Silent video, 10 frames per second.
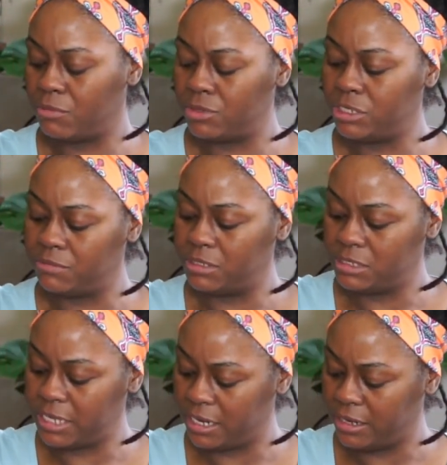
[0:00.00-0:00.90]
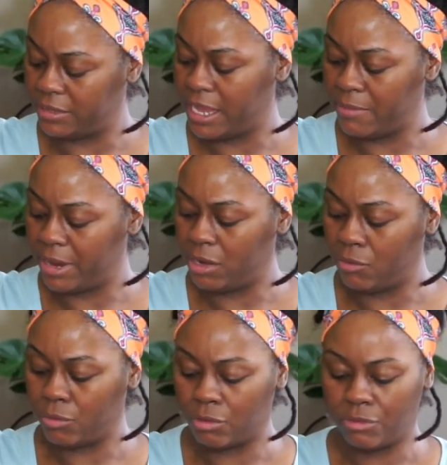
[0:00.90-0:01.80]
or something, saying that they had made an
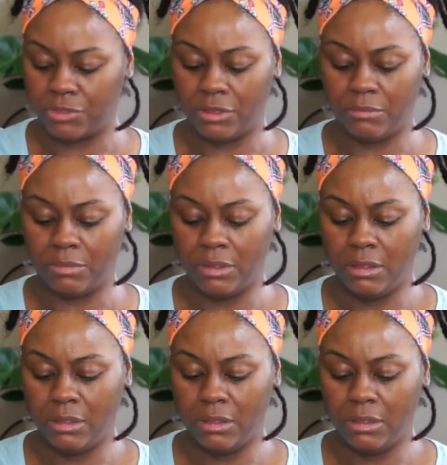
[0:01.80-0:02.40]
order with them.